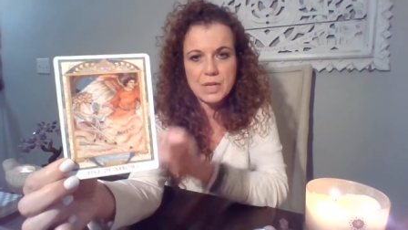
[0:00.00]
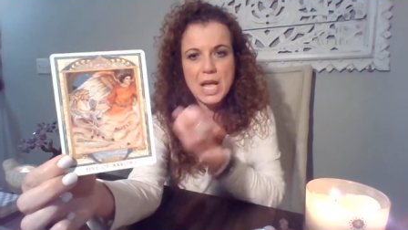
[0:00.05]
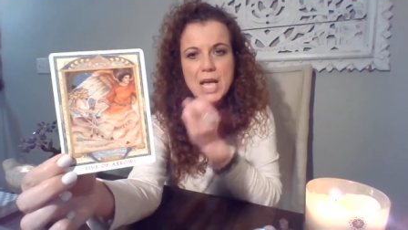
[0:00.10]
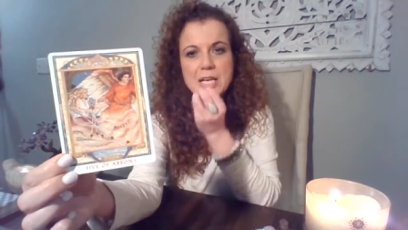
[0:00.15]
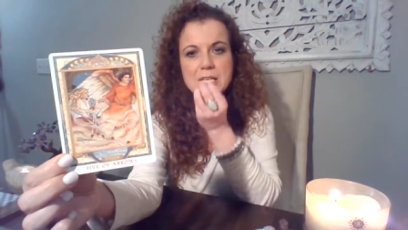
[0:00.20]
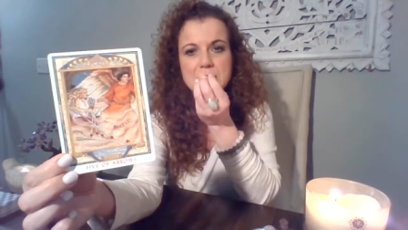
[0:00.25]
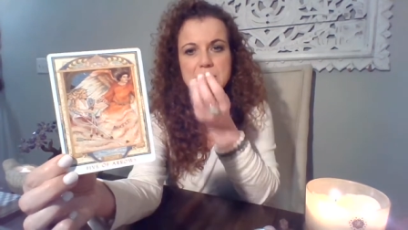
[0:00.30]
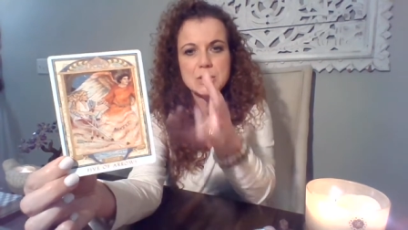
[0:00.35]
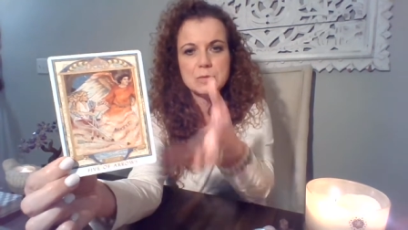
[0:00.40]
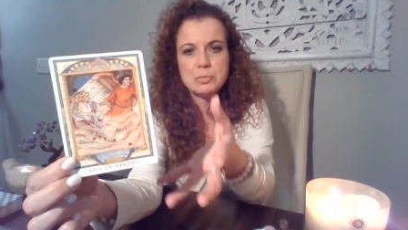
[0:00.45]

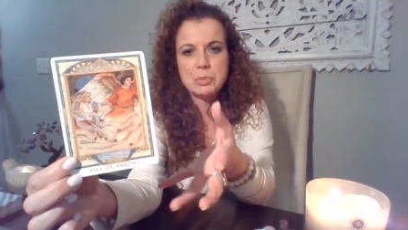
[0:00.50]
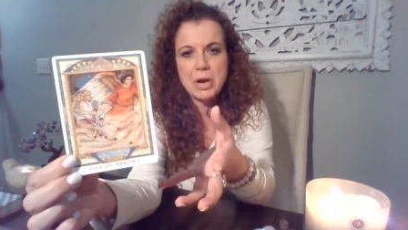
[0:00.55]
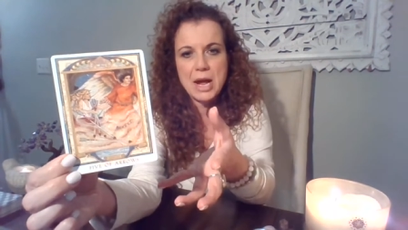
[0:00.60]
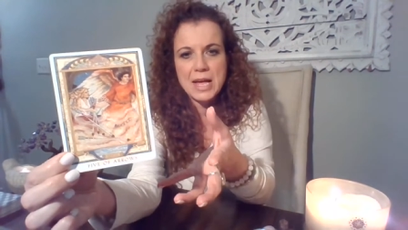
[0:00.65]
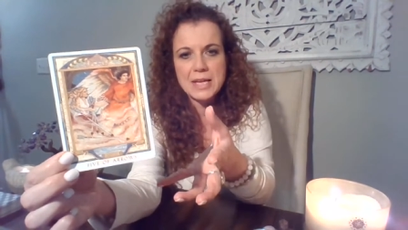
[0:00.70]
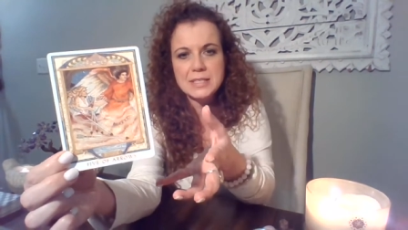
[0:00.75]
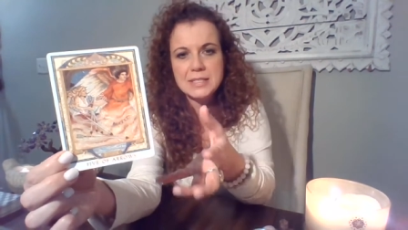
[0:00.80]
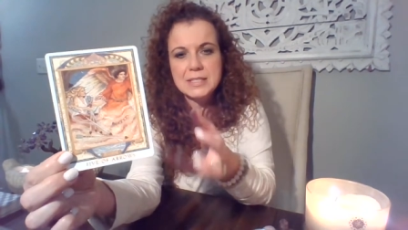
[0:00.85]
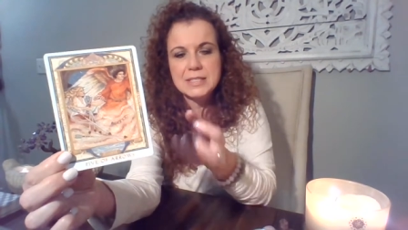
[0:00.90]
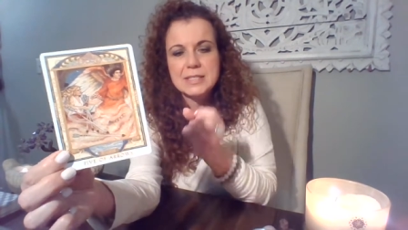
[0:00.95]

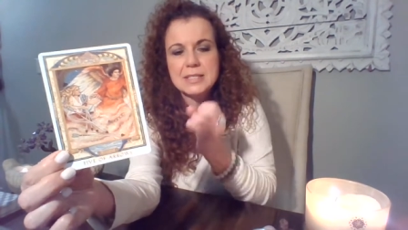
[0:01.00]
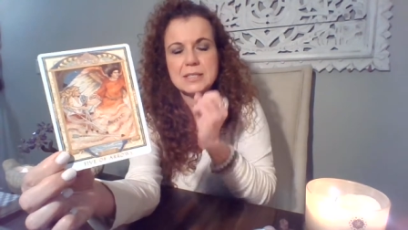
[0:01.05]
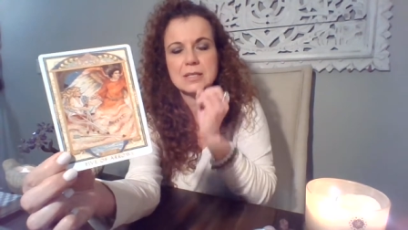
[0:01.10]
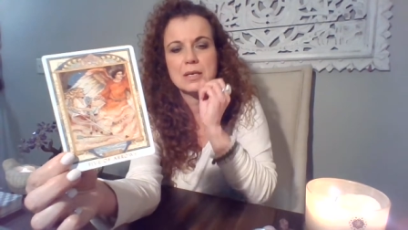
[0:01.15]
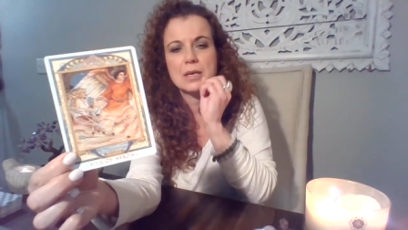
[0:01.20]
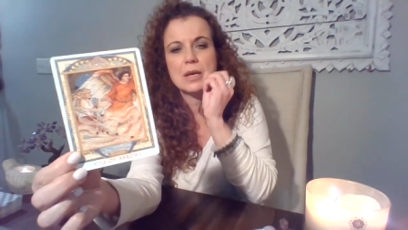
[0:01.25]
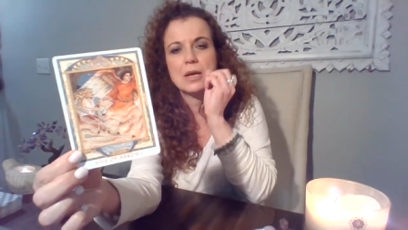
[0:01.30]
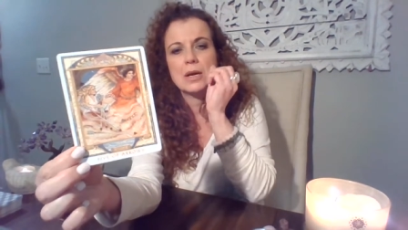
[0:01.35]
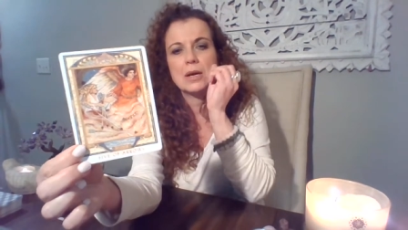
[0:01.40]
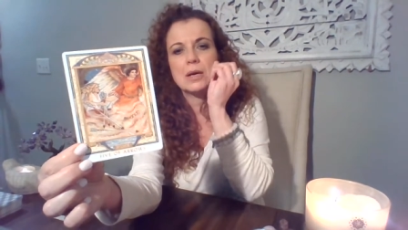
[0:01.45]
express
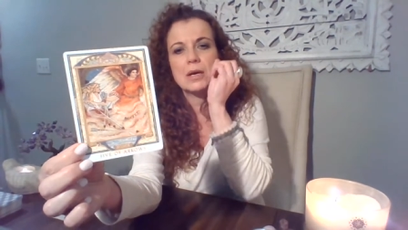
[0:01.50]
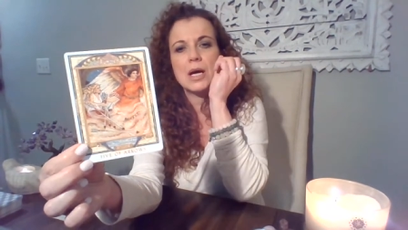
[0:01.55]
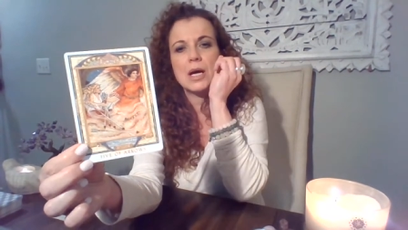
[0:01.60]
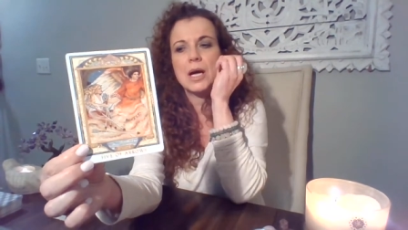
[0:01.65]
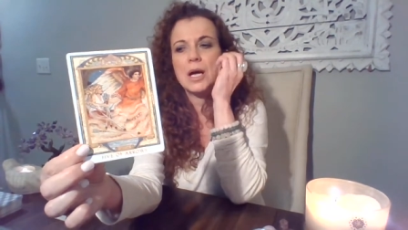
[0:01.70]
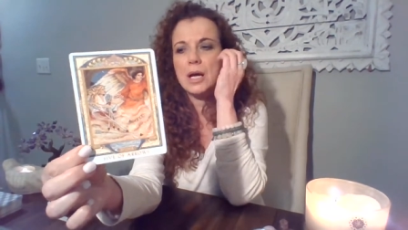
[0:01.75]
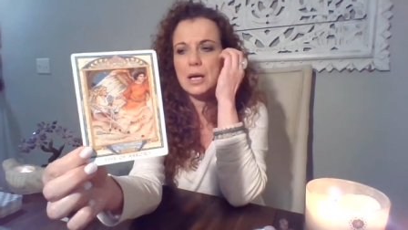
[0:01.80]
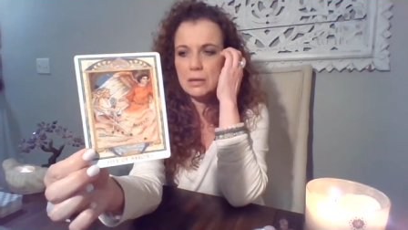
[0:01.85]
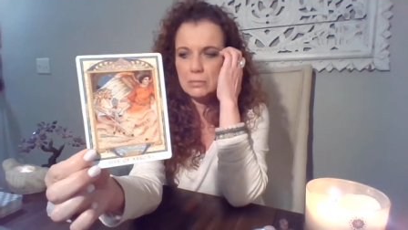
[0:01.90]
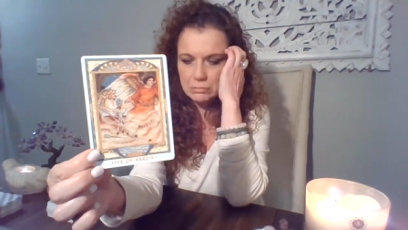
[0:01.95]

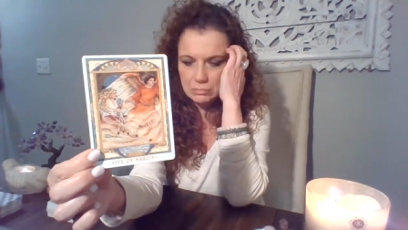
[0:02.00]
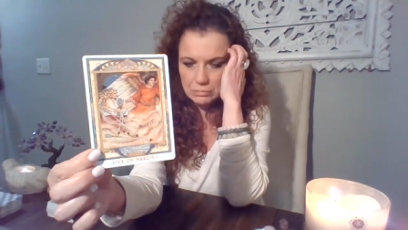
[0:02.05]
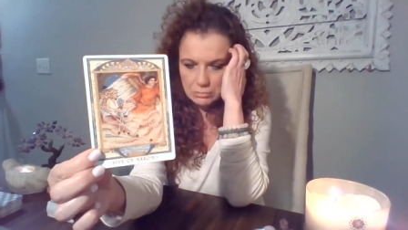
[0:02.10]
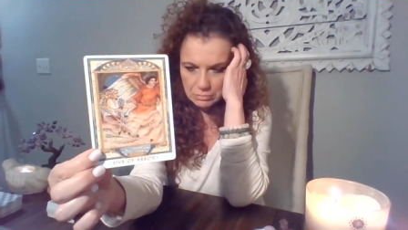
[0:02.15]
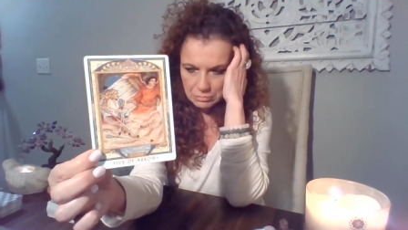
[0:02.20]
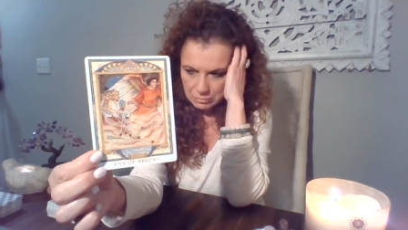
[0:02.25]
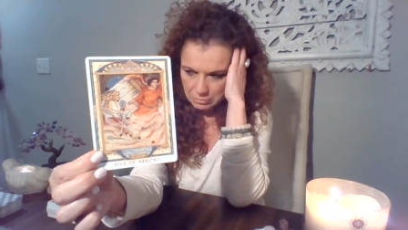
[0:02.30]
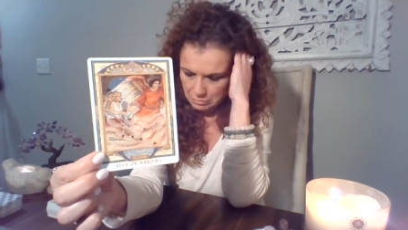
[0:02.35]
or